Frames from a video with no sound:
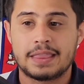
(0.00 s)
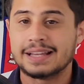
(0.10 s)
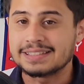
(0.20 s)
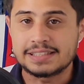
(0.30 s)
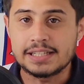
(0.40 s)

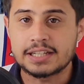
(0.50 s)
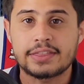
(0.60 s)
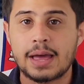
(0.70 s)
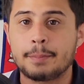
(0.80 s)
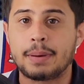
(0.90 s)
is
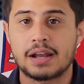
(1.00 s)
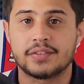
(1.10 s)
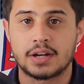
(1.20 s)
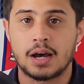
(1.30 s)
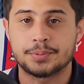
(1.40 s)
DJ that bad
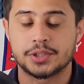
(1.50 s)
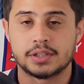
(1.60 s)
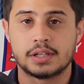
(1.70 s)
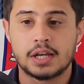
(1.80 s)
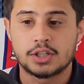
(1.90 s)
of an
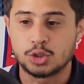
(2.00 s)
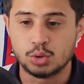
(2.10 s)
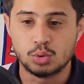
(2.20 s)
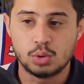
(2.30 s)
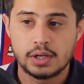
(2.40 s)
option
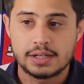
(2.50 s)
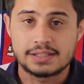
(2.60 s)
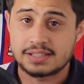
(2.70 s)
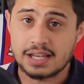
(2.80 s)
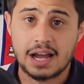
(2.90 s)
to
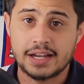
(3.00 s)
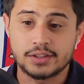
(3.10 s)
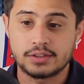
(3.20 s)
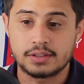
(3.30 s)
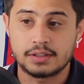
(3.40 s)

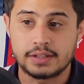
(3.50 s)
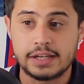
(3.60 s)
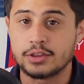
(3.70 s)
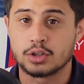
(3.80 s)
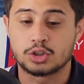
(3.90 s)
sign
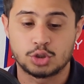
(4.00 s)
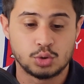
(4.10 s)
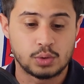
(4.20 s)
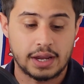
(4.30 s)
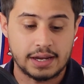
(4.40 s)
either
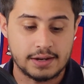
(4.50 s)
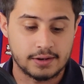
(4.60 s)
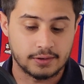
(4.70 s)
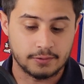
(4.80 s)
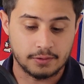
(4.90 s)
to a